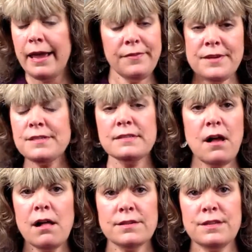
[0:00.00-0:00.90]
And this is
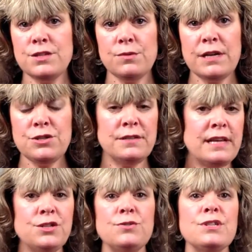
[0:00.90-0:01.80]
all a situation
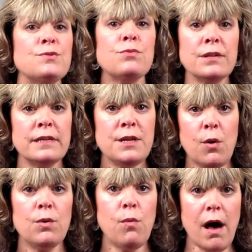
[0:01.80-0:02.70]
that you just really
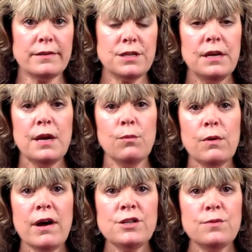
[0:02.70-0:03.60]
don't want.
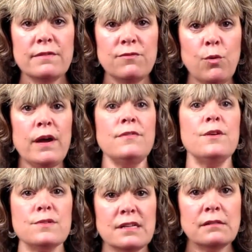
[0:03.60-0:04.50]
We want to avoid
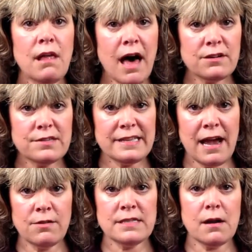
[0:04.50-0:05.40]
those glottal
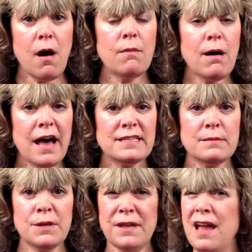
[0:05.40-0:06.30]
sounds at all
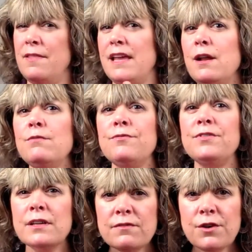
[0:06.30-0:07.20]
possible. They don't
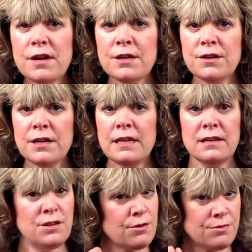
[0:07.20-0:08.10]
feel very good
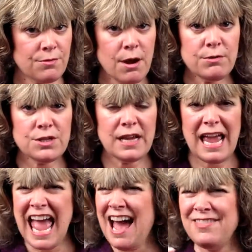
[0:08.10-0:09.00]
in your throat,
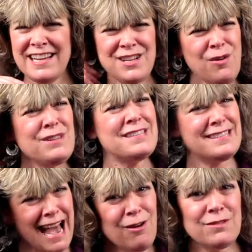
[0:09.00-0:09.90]
and they don't
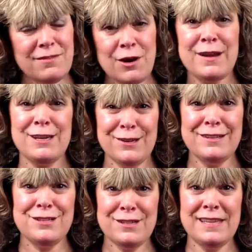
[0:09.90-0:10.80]
sound very
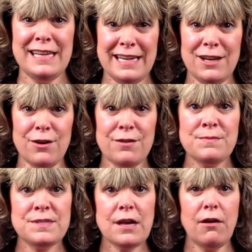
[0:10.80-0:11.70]
good to the ear.
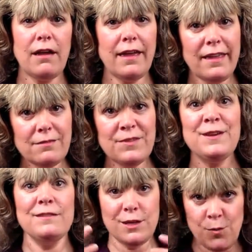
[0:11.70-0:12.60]
So
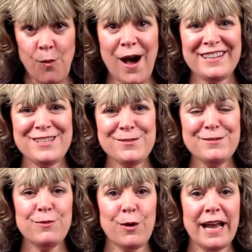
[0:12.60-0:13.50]
you want to
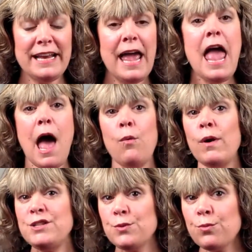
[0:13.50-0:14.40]
avoid, and
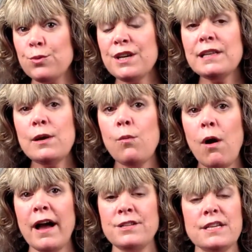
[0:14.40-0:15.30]
what you really
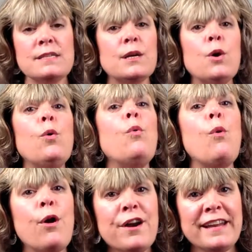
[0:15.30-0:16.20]
want is a
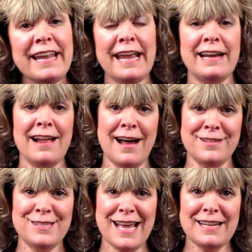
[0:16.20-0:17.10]
coordinated
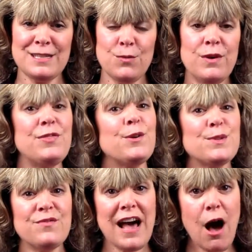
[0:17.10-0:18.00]
onset with
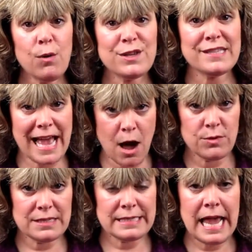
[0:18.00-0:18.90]
those vowel
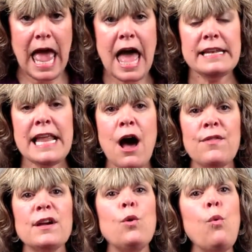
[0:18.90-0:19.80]
sounds. Now,
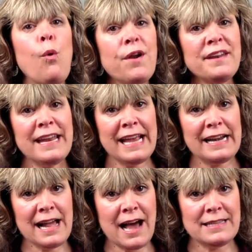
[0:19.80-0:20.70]
the
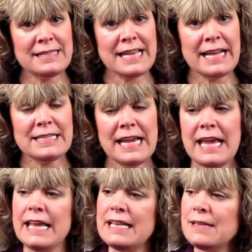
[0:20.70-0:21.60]
coordinated onset
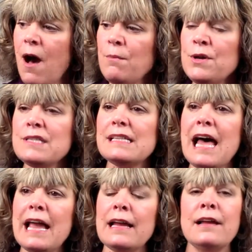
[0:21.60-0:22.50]
is almost
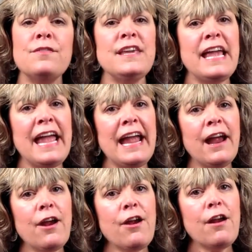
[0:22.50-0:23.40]
like the
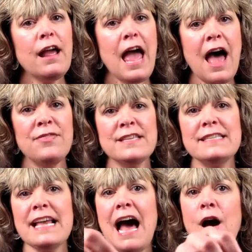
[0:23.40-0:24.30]
air and the
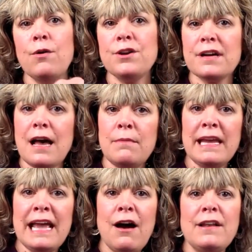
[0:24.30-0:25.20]
sound are
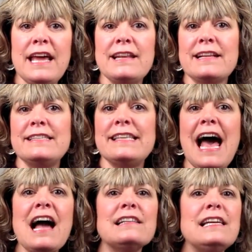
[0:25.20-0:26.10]
coming out at
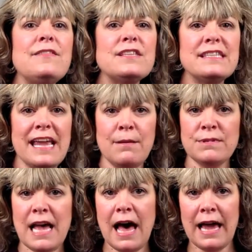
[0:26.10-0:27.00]
exactly the same
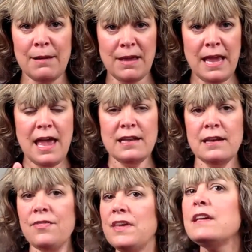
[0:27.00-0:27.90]
time.
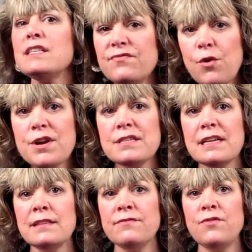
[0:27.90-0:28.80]
Nothing is
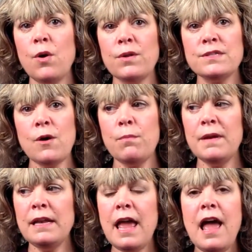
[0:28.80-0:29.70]
forcing the folds
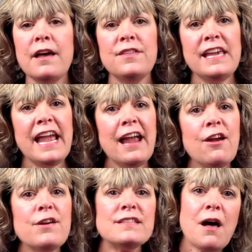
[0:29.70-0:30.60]
open. The
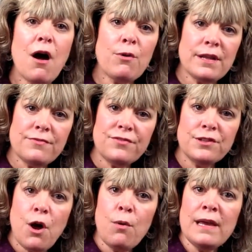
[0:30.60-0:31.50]
air is already
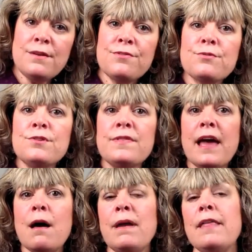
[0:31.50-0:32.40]
flowing through
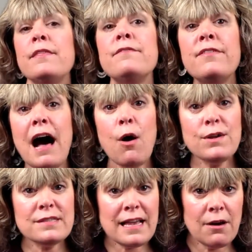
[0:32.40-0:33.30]
them, and the
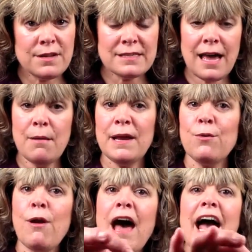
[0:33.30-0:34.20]
vowel sound is
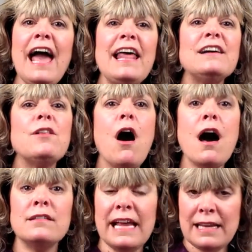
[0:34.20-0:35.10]
coming right
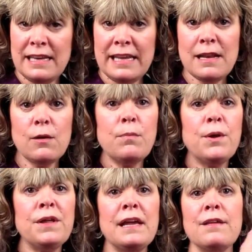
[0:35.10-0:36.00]
along like a needle
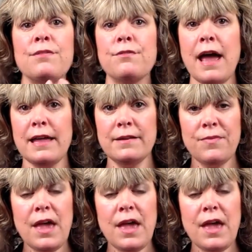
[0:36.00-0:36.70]
pulling a thread.